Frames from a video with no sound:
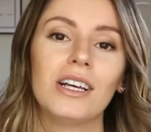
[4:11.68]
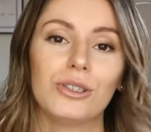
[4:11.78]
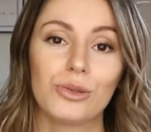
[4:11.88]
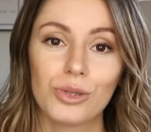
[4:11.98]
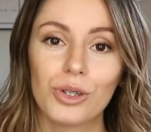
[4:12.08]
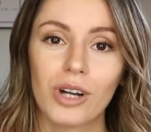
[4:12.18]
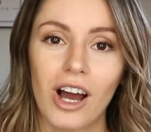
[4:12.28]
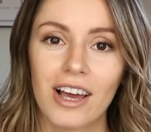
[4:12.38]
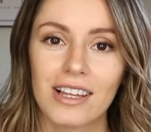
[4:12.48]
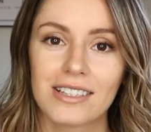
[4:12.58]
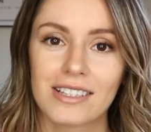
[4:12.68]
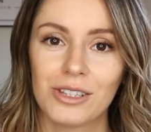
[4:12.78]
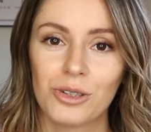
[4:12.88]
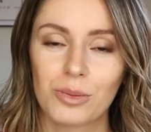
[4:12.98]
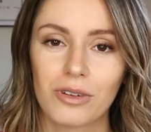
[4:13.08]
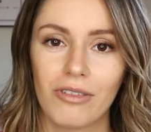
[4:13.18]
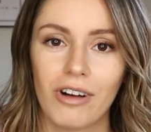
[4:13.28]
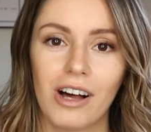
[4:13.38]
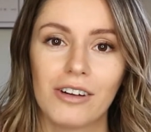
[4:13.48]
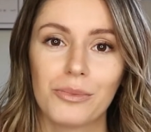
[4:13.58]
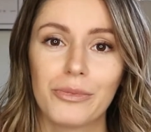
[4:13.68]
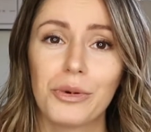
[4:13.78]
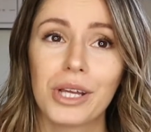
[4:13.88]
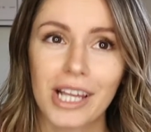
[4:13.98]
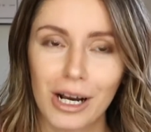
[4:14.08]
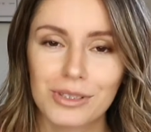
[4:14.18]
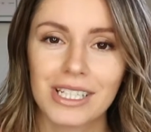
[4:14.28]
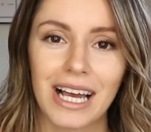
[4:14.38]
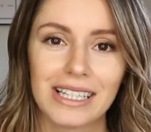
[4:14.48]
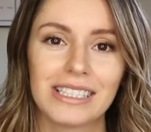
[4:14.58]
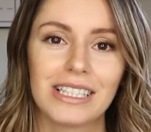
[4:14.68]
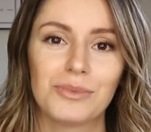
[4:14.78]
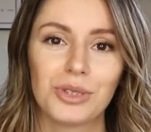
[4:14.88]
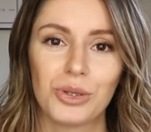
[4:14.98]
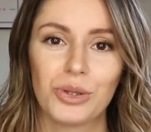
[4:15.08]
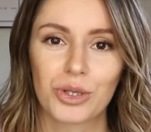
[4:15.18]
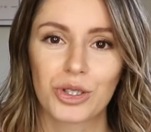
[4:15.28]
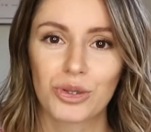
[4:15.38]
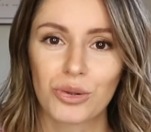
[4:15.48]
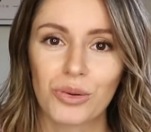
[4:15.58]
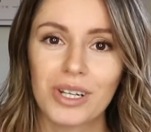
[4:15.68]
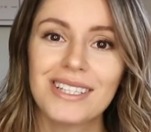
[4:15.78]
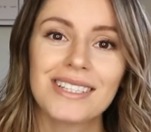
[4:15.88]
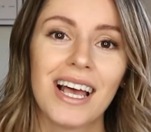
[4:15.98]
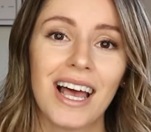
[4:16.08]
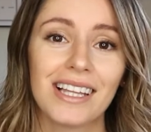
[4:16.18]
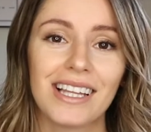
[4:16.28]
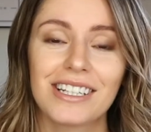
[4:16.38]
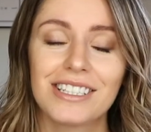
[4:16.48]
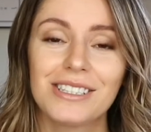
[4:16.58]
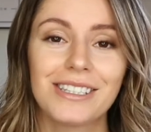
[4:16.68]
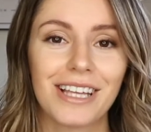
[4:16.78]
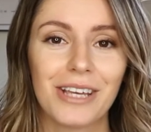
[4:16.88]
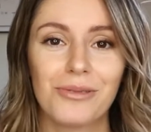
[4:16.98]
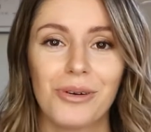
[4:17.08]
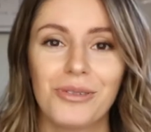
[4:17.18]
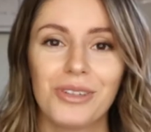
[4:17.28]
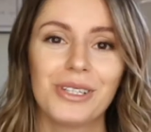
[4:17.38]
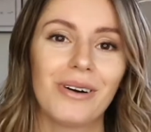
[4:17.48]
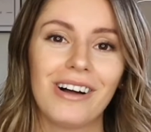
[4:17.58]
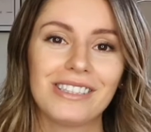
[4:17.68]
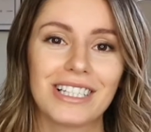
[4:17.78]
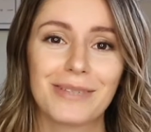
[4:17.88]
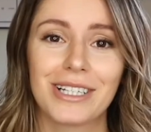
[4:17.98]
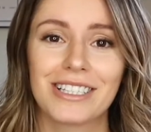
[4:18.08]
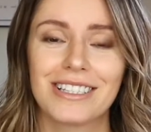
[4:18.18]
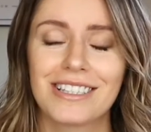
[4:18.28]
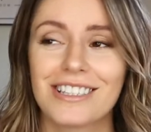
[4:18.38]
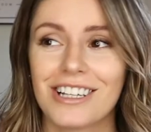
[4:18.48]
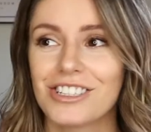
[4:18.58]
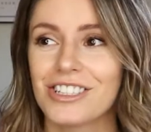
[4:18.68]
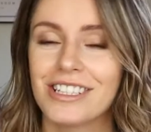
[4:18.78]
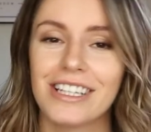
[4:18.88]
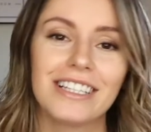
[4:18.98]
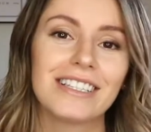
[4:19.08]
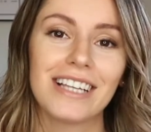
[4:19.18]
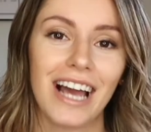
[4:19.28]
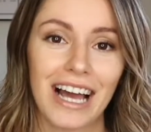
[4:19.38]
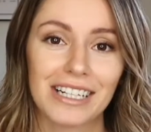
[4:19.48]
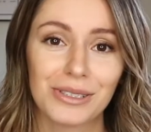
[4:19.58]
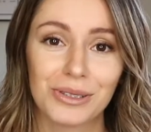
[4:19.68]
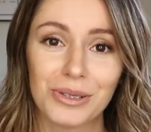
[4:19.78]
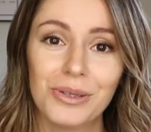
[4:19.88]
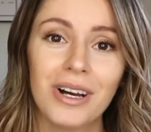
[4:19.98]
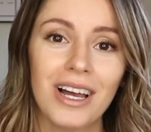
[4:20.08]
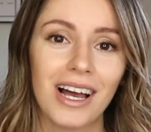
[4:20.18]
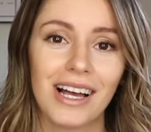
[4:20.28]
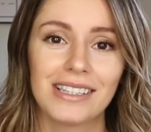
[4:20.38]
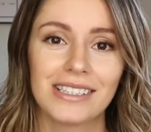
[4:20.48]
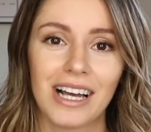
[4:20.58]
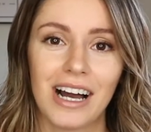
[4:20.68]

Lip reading: to your highlights in your profile without adding them to your stories. And I actually did a full video on this because it's such an easy hack to do, and